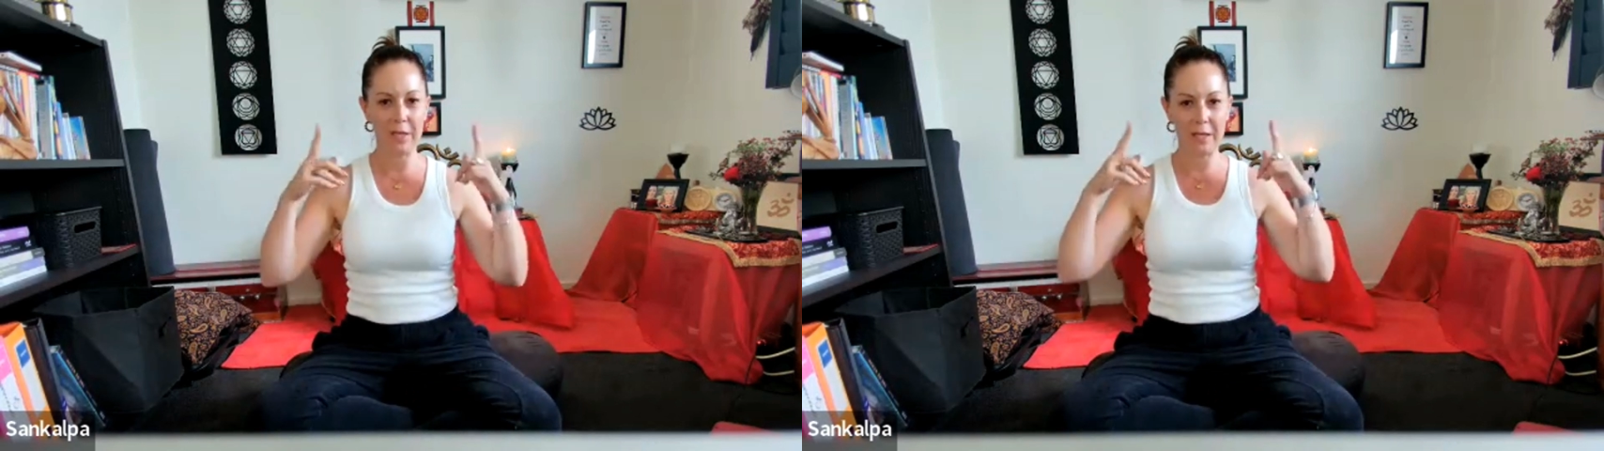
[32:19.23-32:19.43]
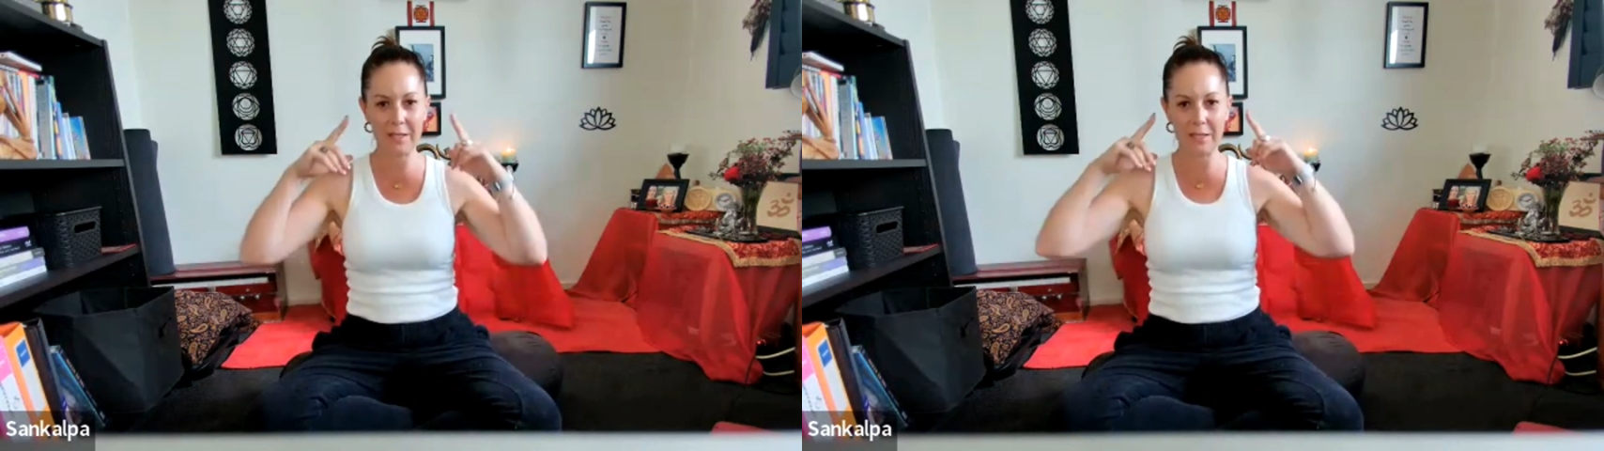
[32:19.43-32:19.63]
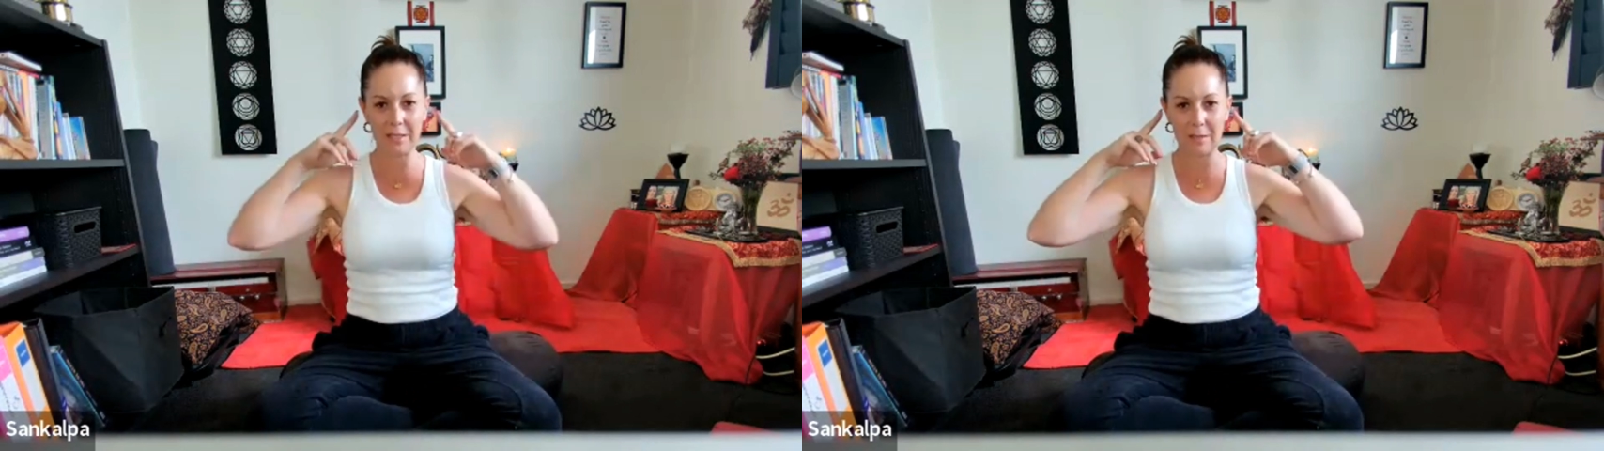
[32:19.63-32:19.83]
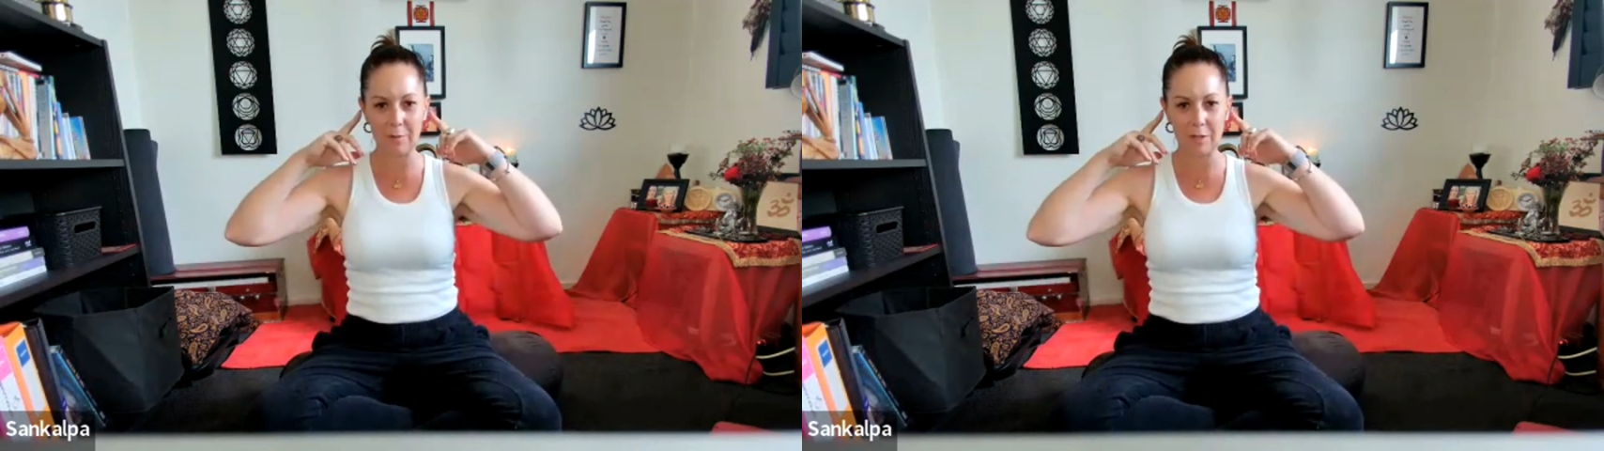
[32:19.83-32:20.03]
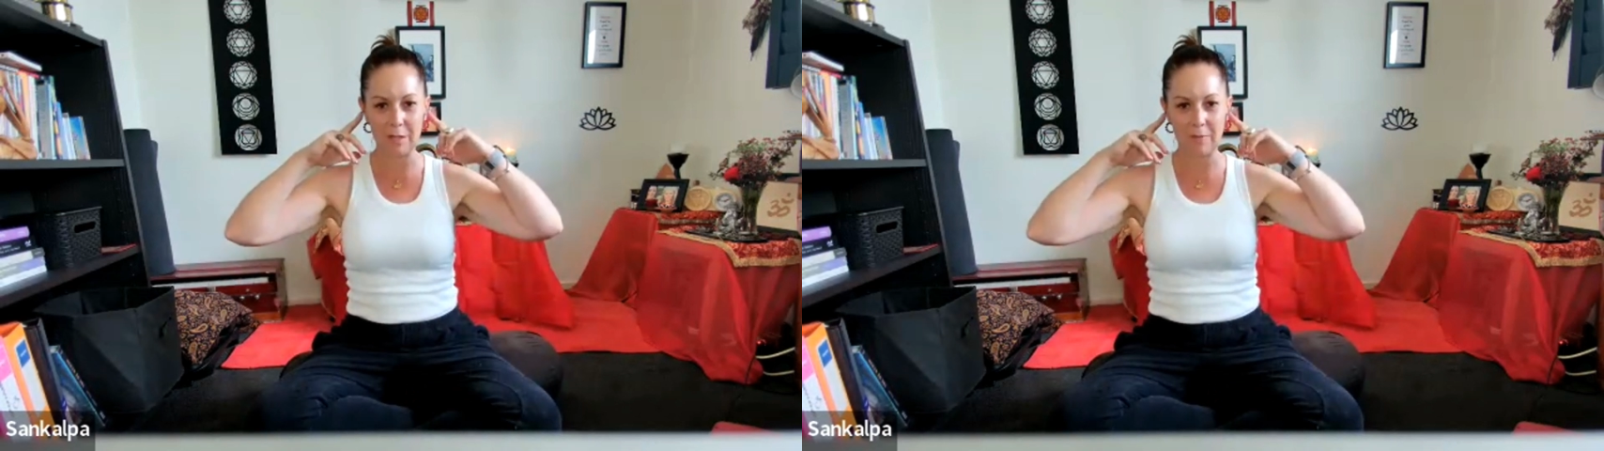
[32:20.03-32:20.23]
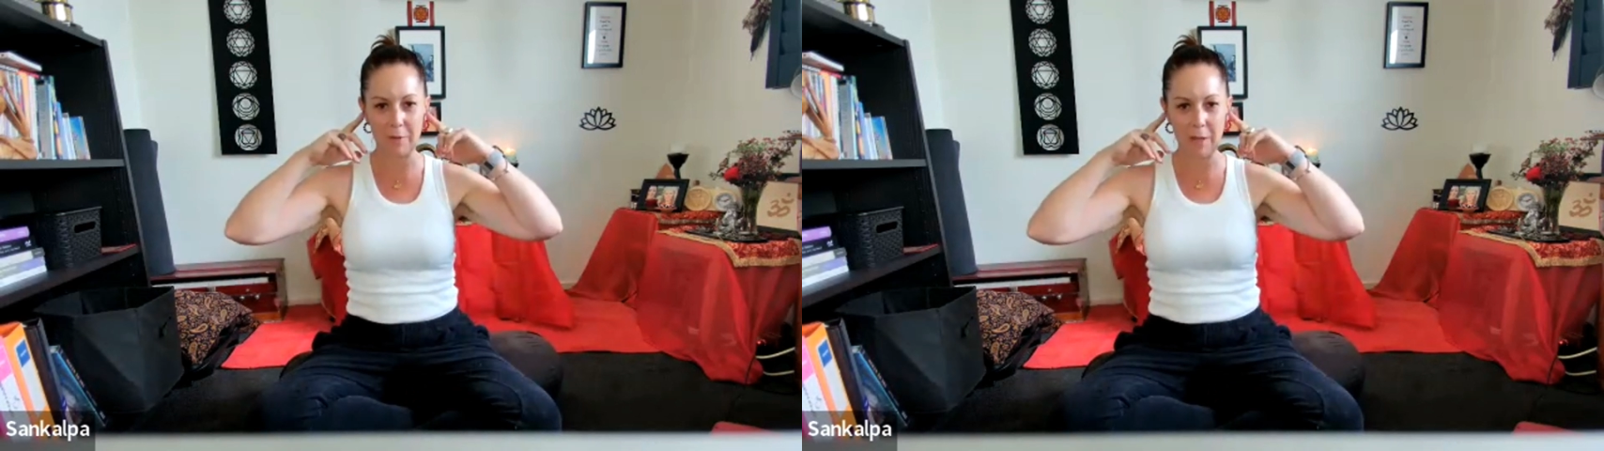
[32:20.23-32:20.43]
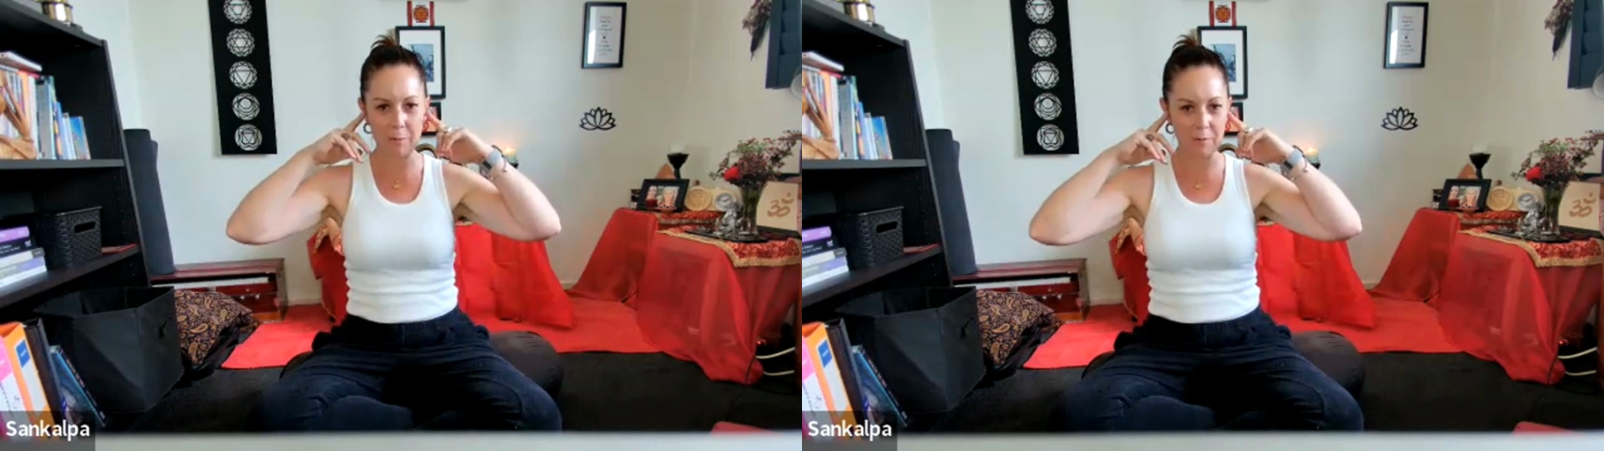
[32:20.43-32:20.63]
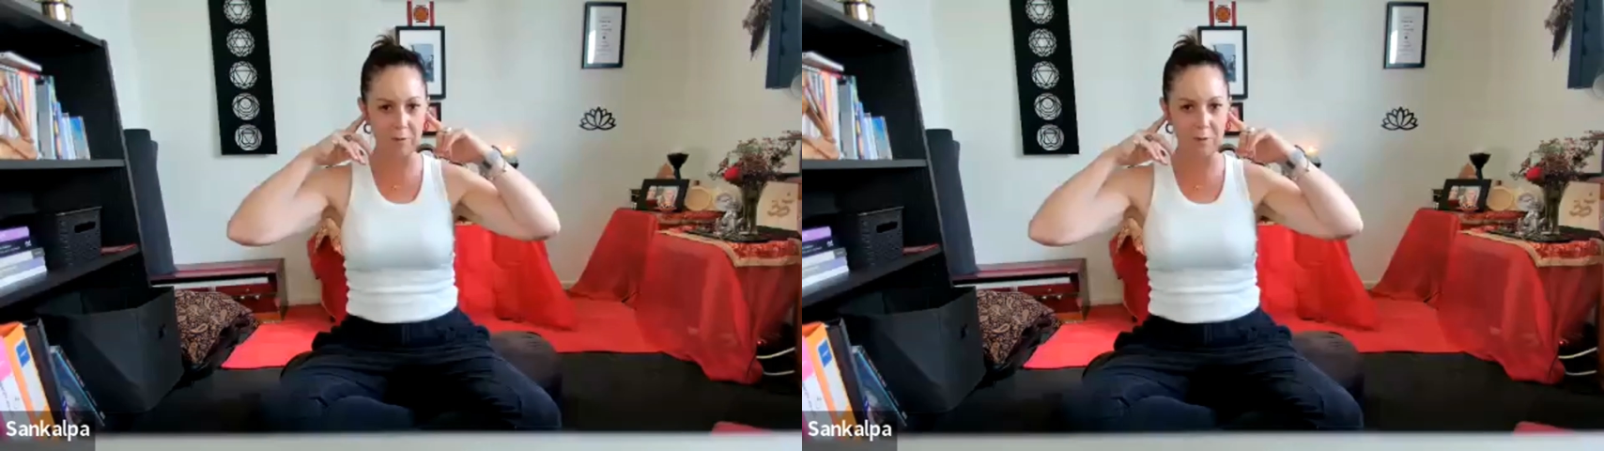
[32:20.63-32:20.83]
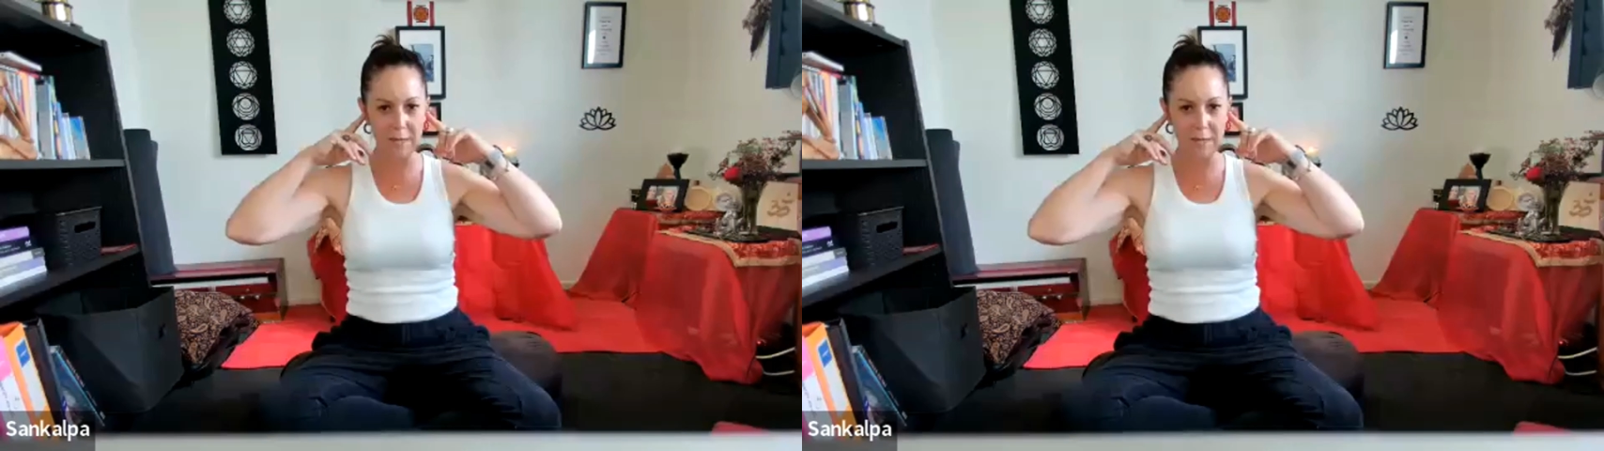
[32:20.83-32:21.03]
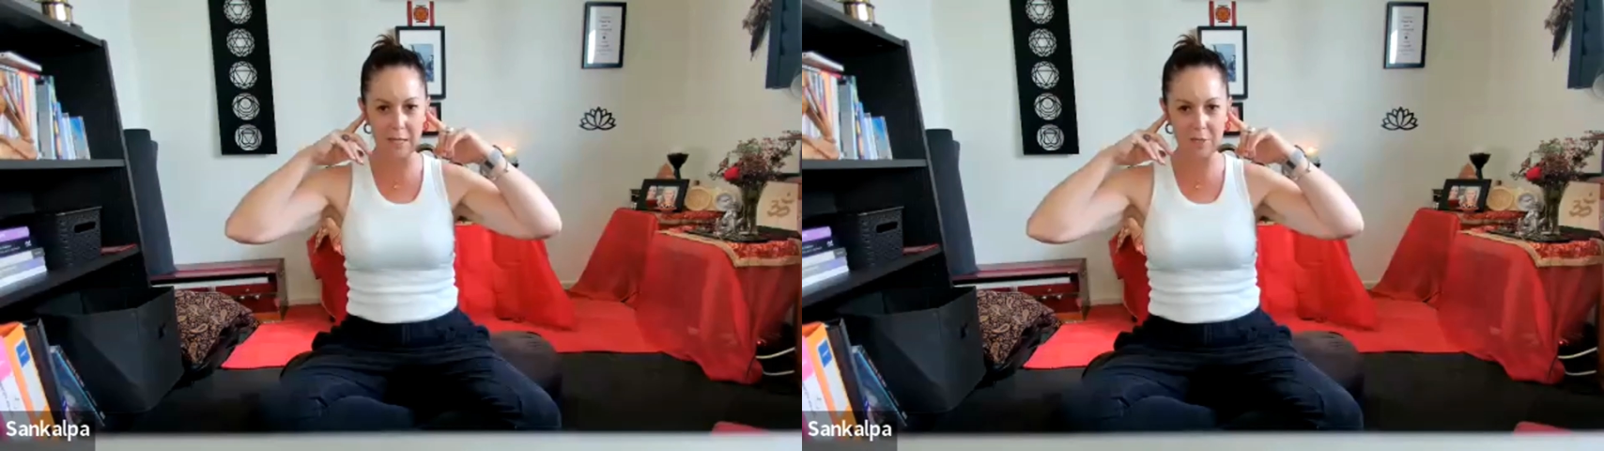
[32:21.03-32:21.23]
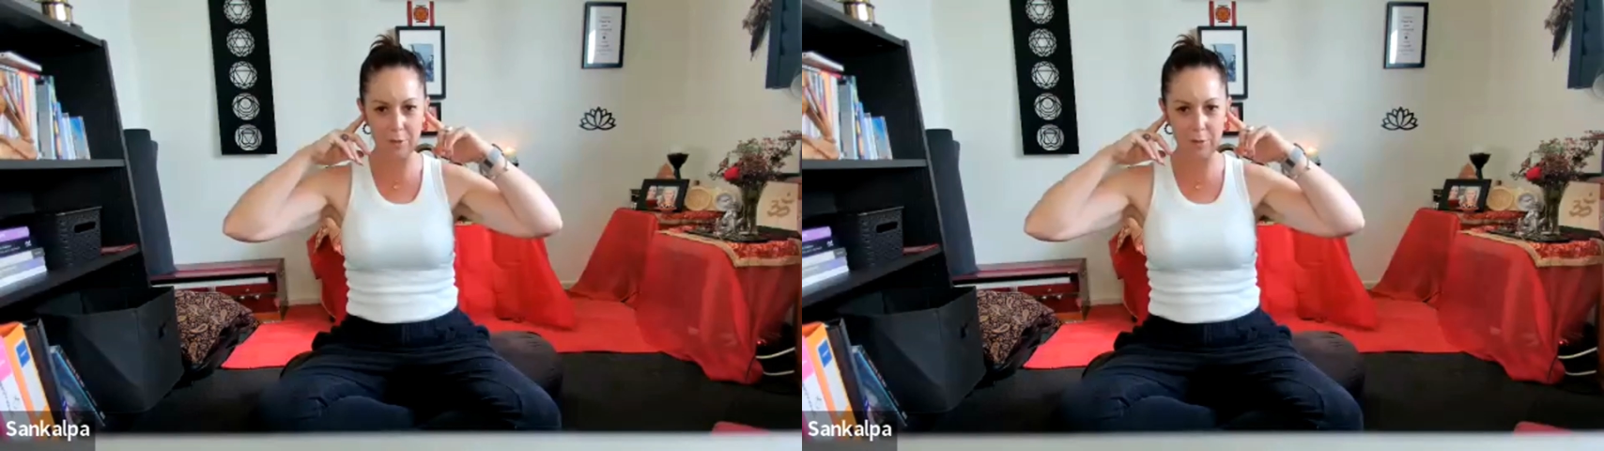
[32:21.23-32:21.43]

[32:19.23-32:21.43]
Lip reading: fingers with the flaps of your ears,